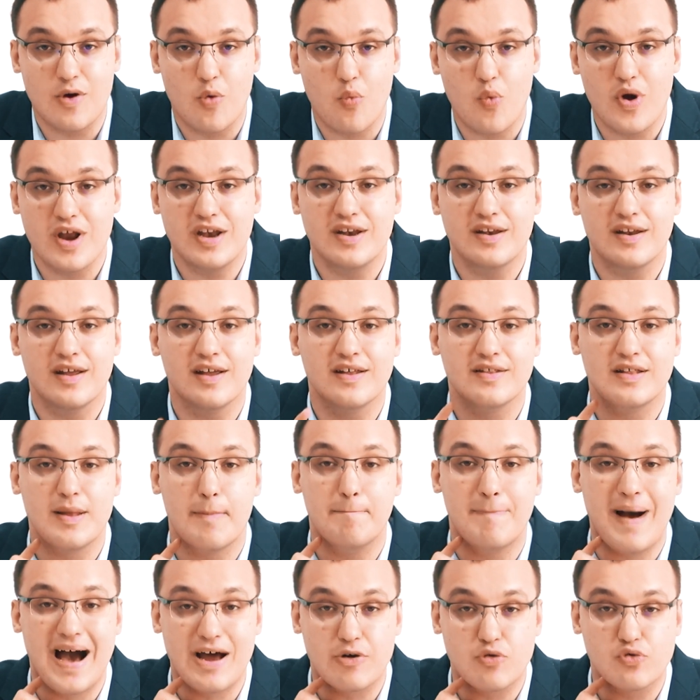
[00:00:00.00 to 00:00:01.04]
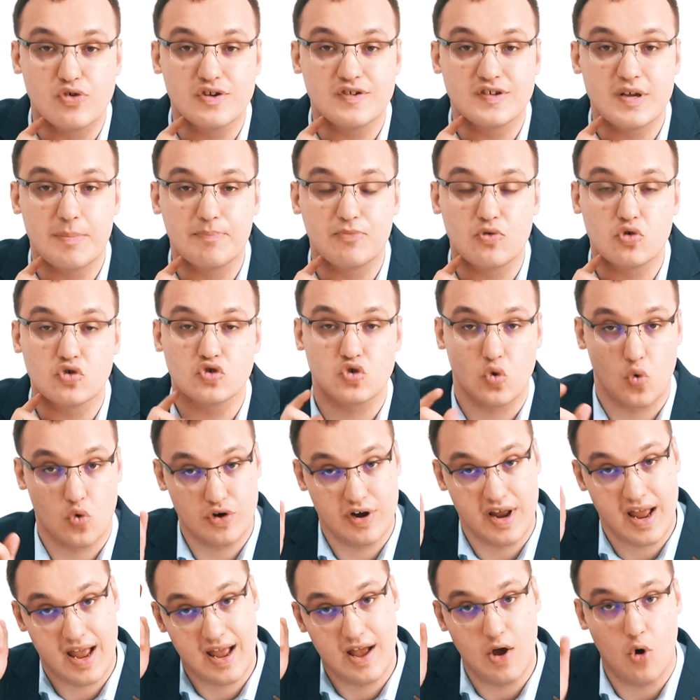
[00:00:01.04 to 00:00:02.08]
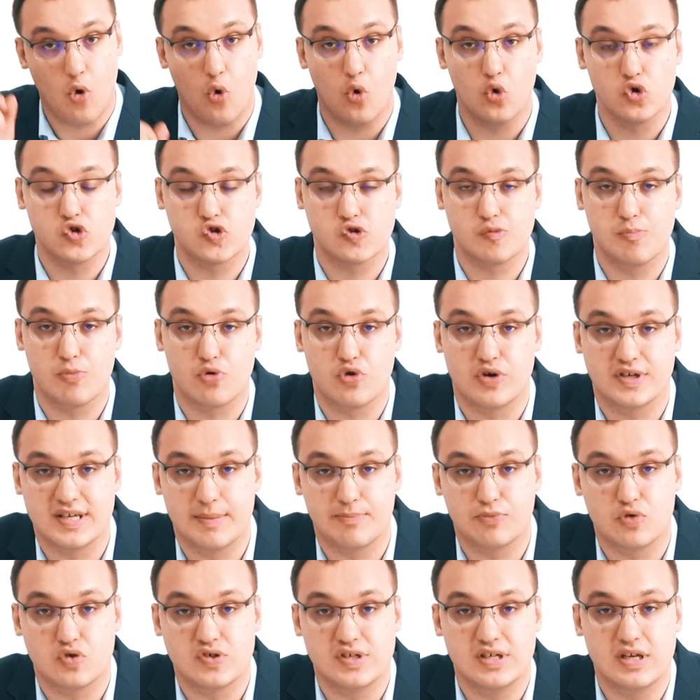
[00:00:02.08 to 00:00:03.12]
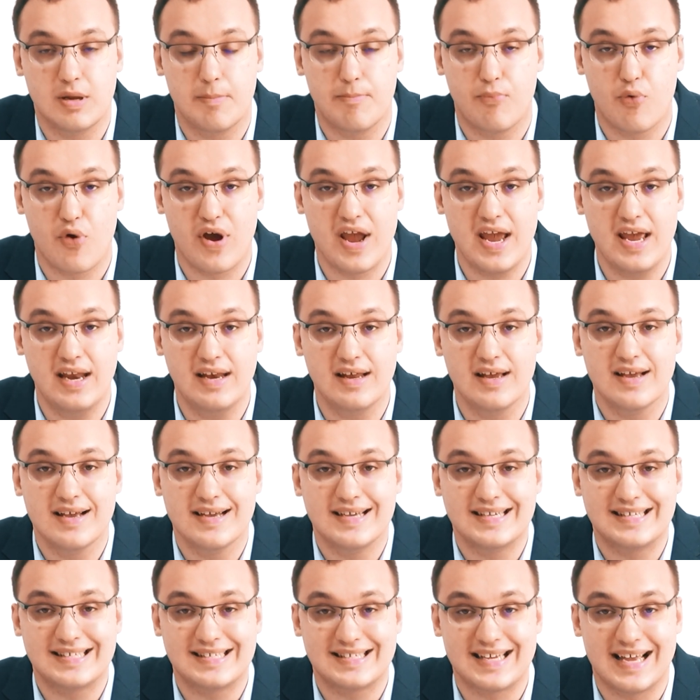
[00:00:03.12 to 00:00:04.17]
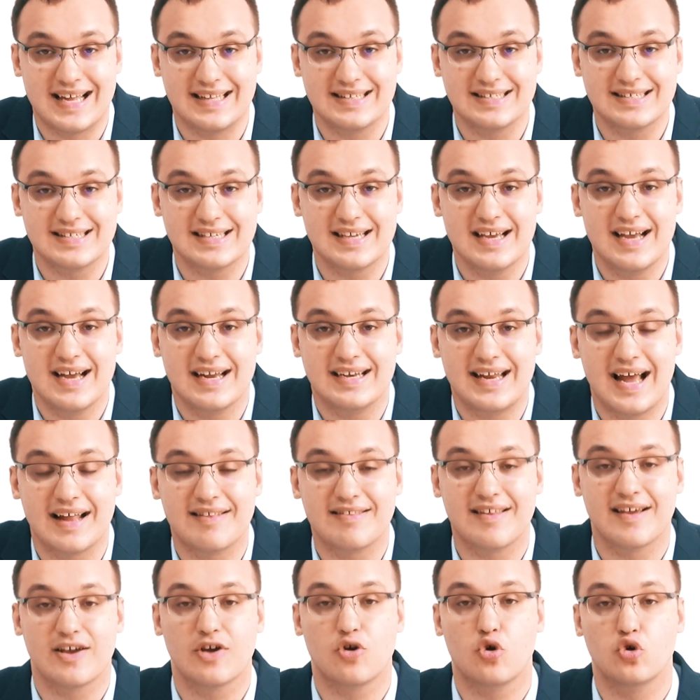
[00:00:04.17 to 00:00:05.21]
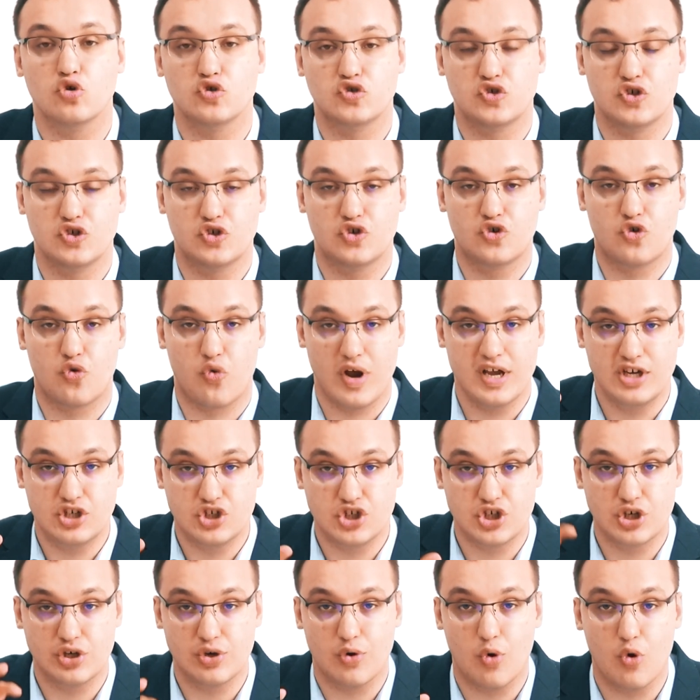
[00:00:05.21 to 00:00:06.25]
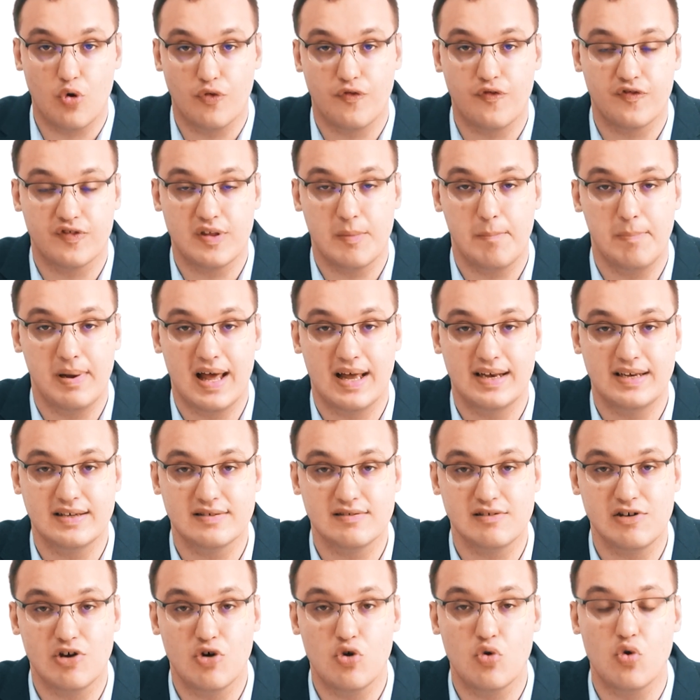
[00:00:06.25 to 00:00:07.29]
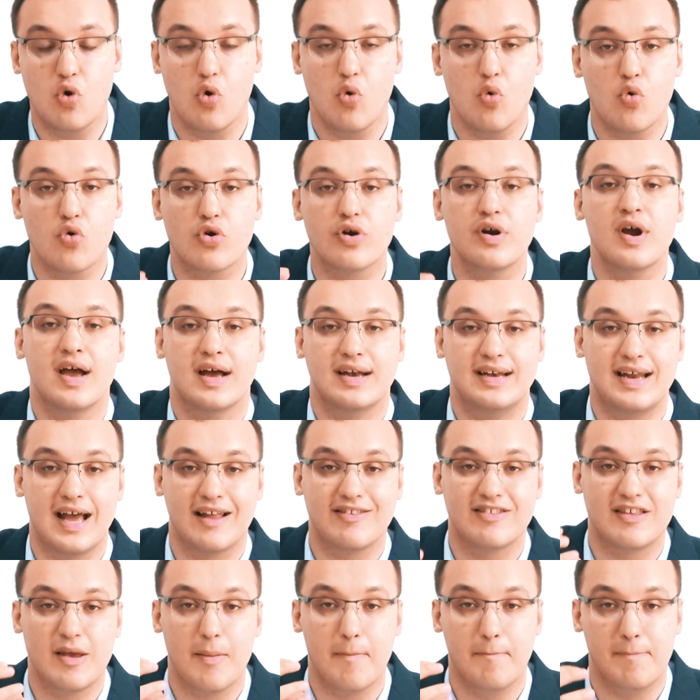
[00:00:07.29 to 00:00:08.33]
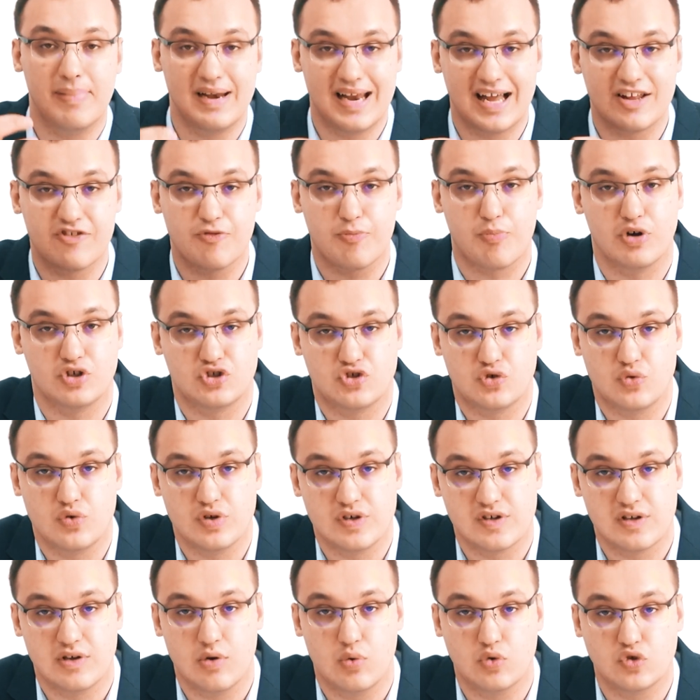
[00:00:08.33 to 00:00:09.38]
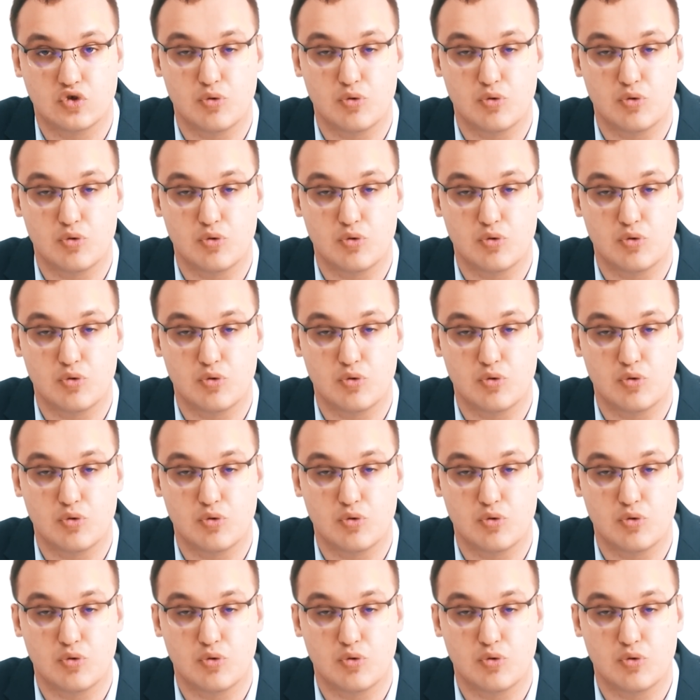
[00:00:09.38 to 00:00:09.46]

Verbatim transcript: when the baroreceptors or the osmoreceptors in the brain sense that the concentration of the blood is low or that the blood pressure is low.